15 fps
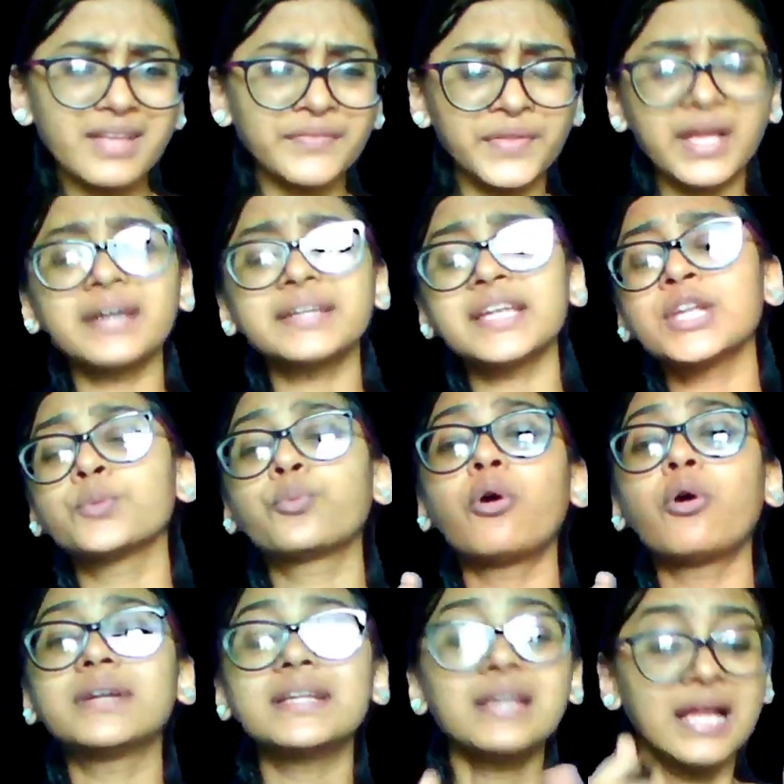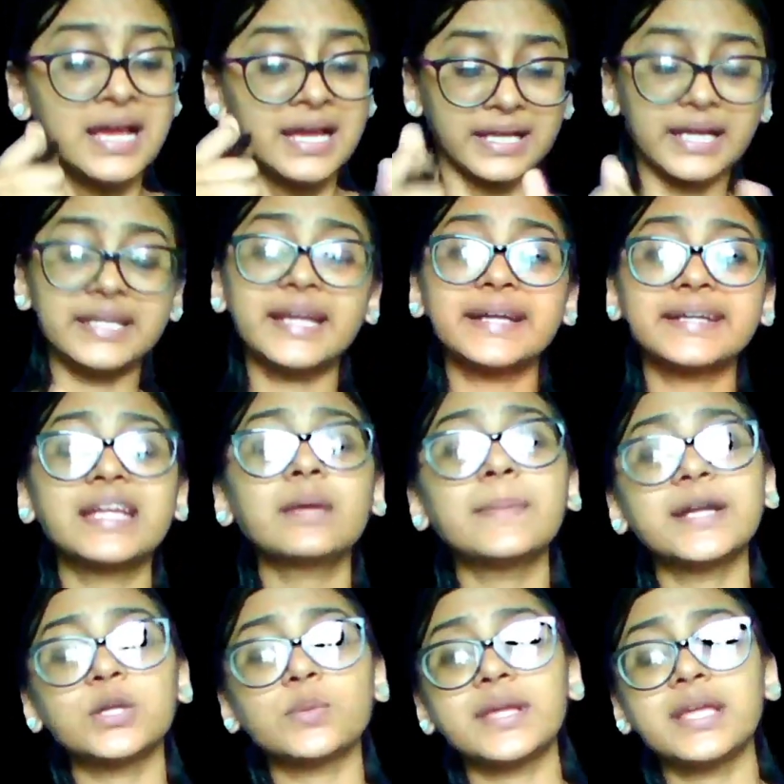They are involved in connecting
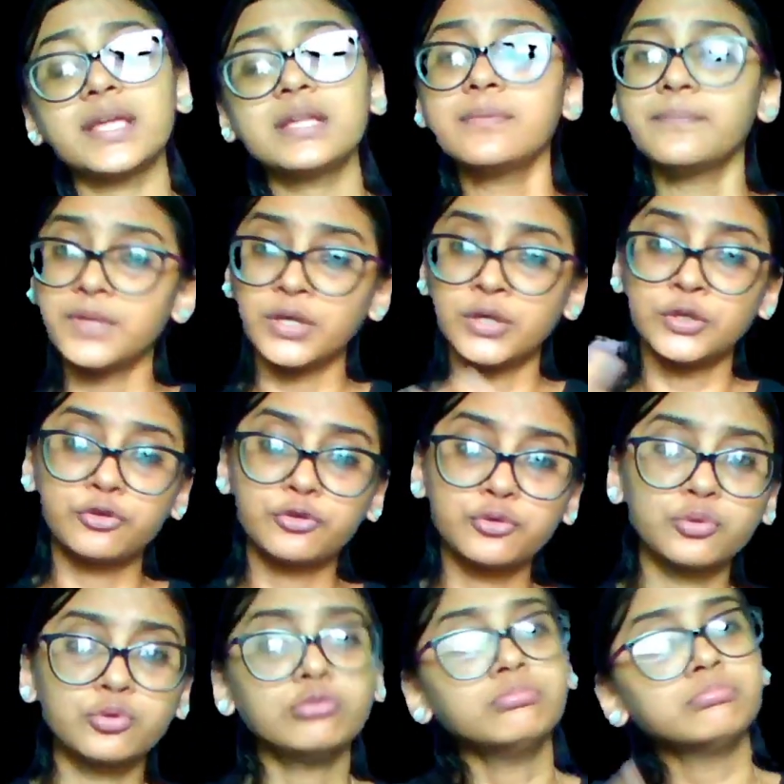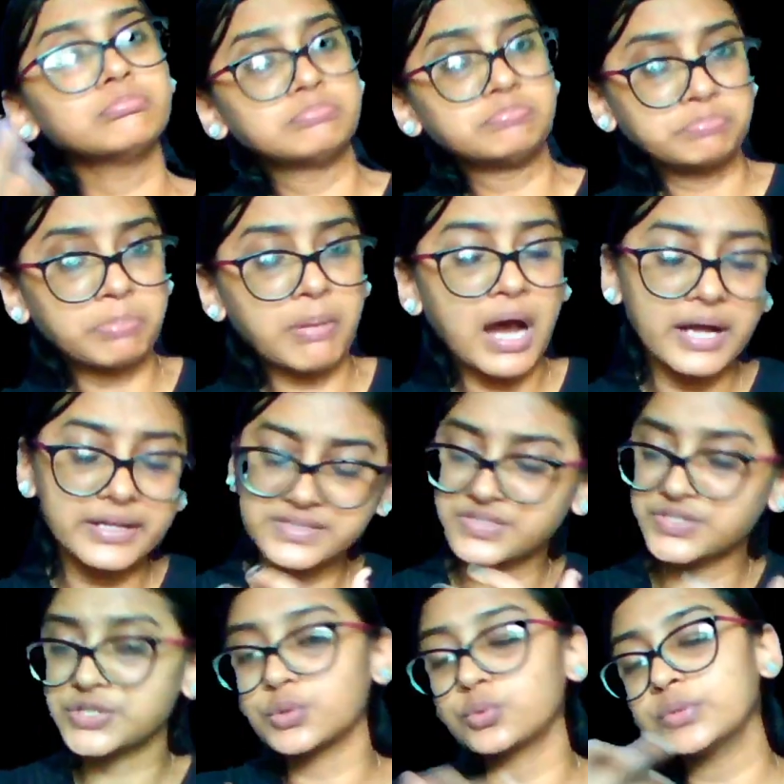between two
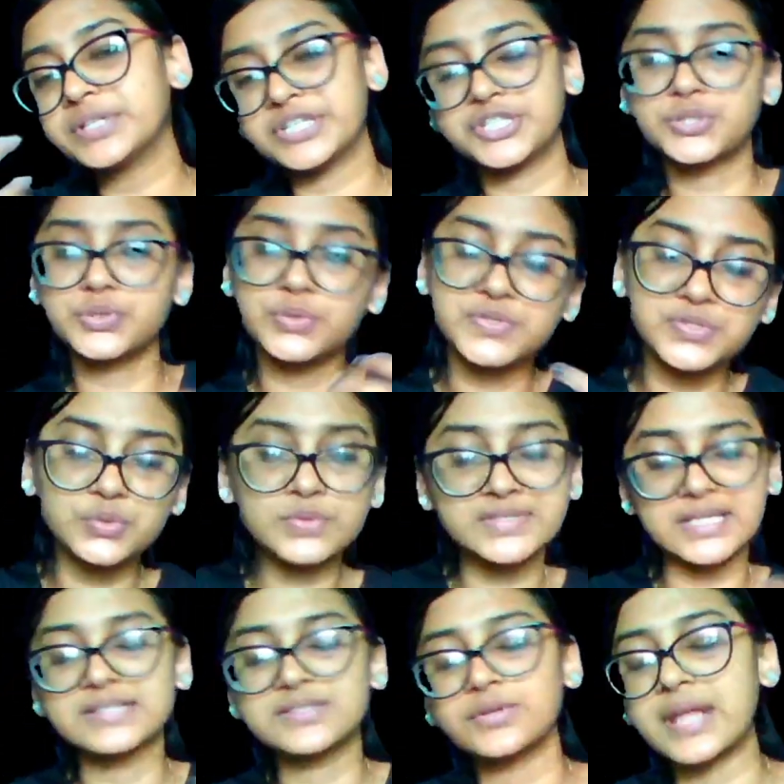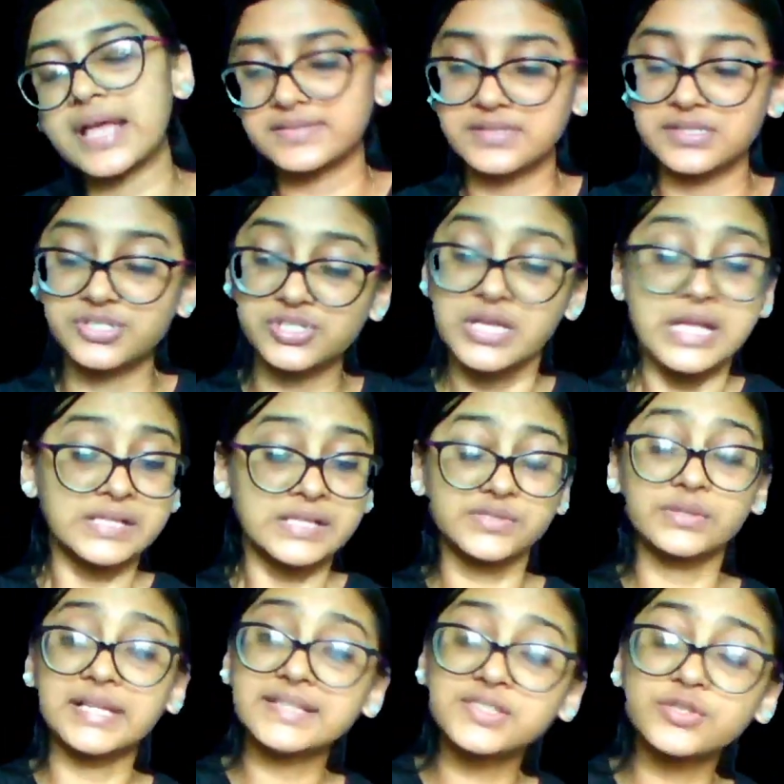parts, two tissues, two cells, or as such.
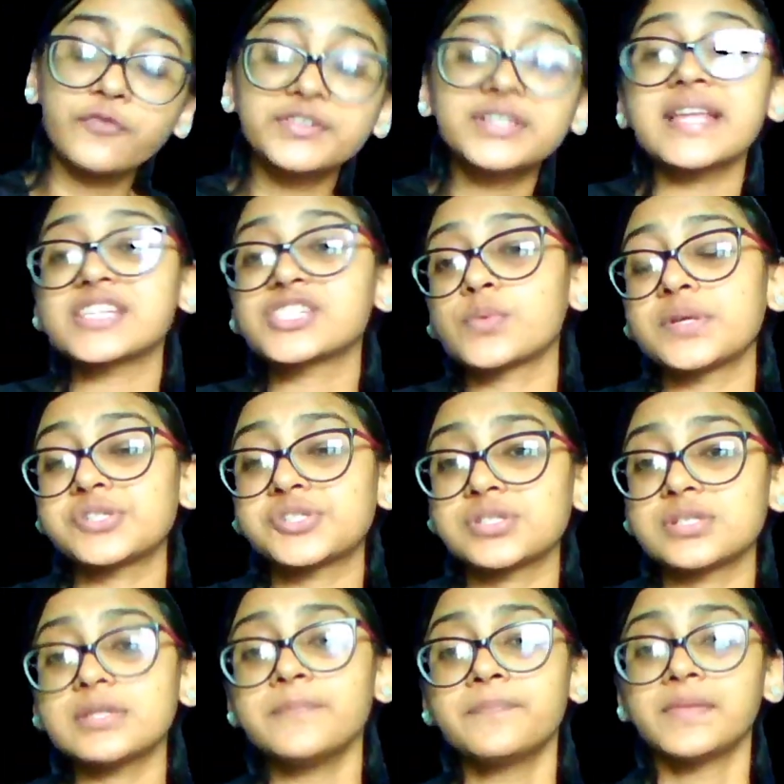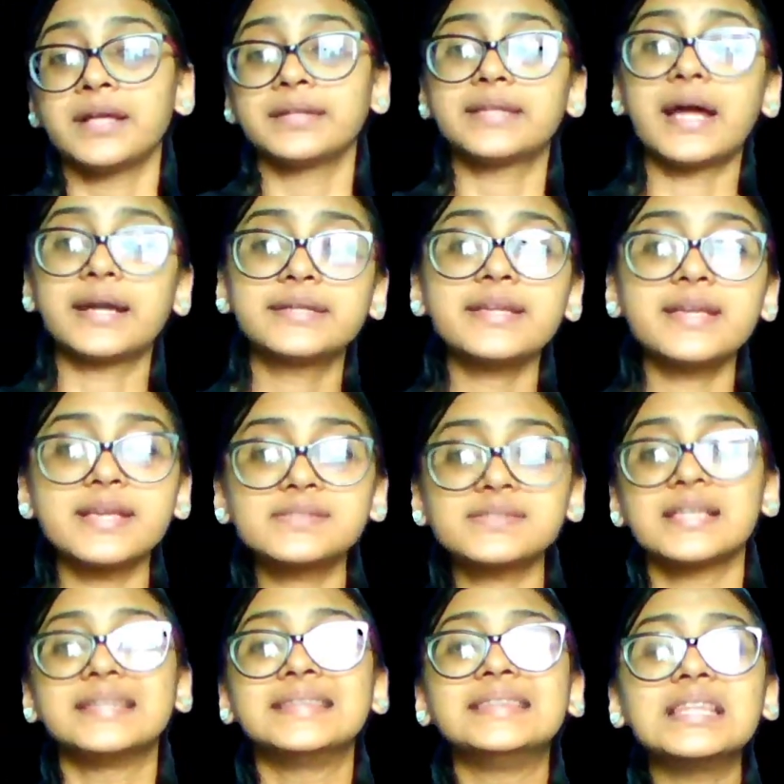So let's go for the next question, that
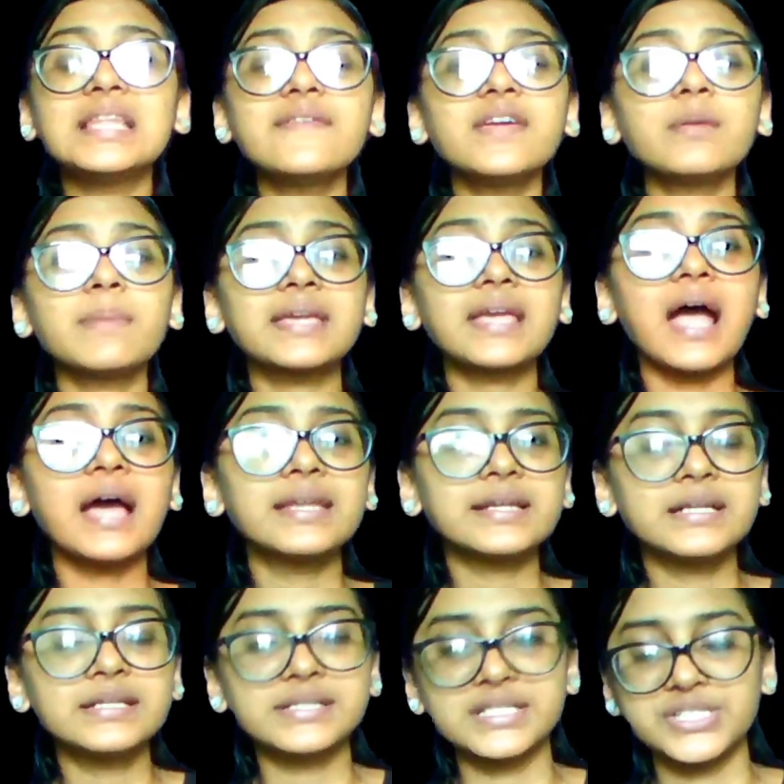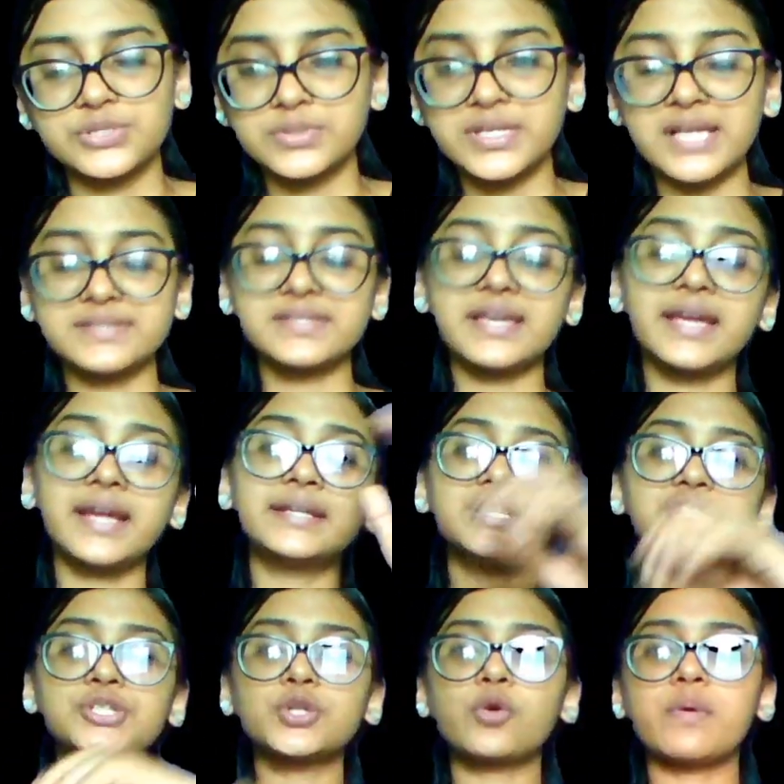is living mechanical tissue. Yes, again
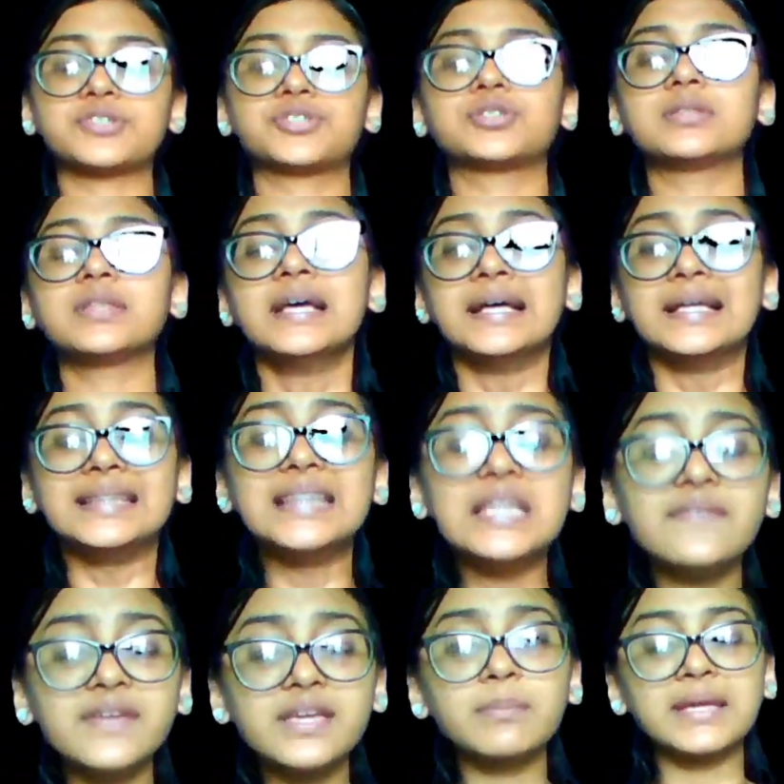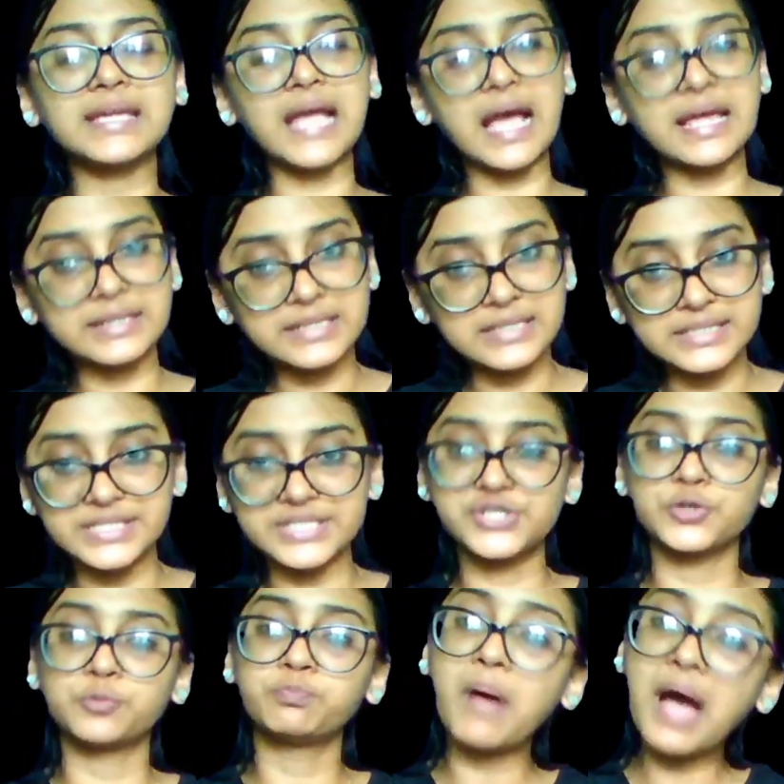tissue question. Living mechanical
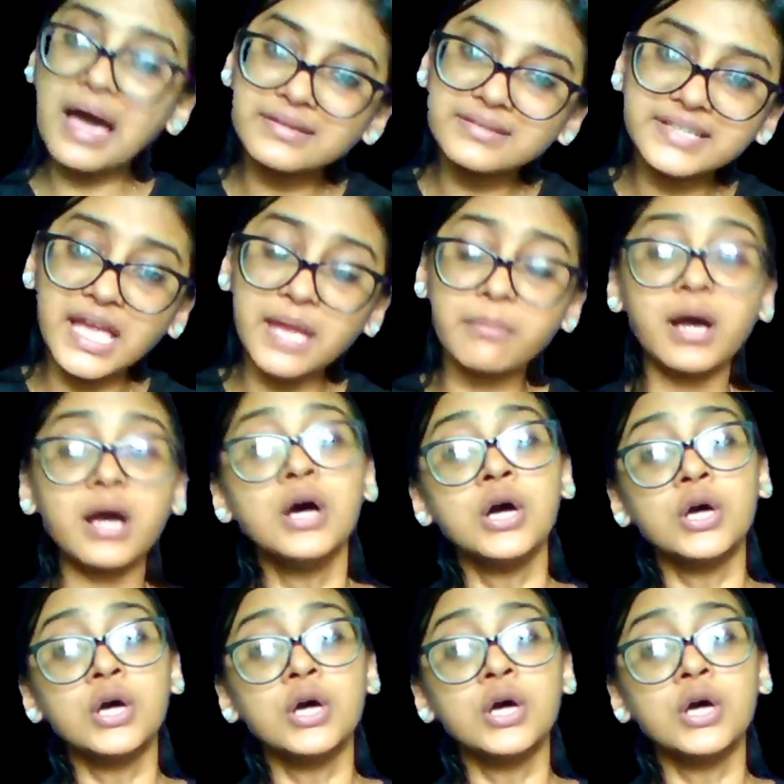tissue: parenchyma,